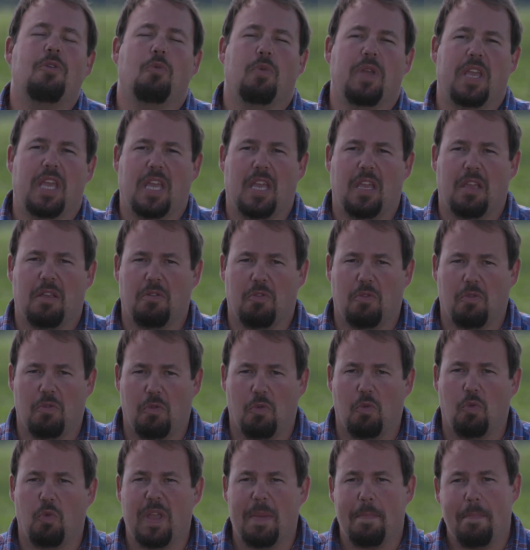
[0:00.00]
We,
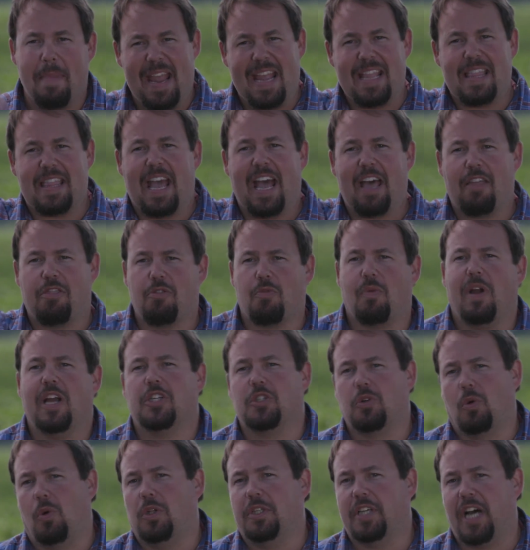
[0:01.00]
we made that
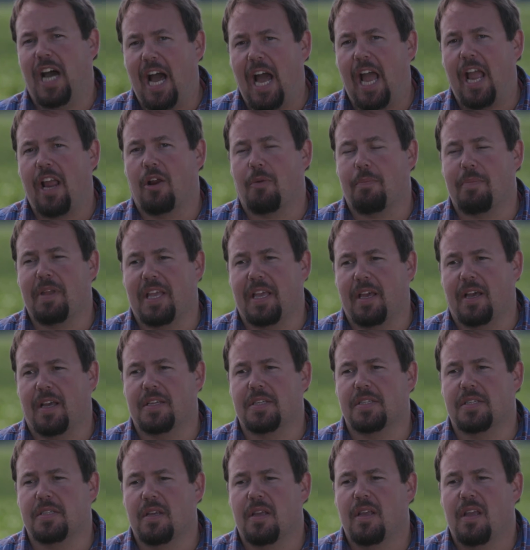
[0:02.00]
threshold higher
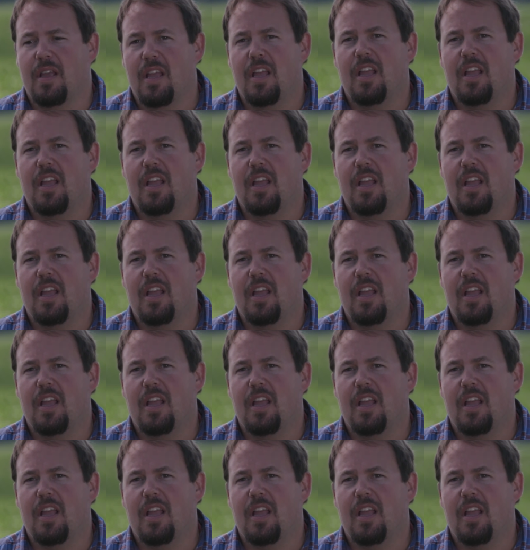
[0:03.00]
because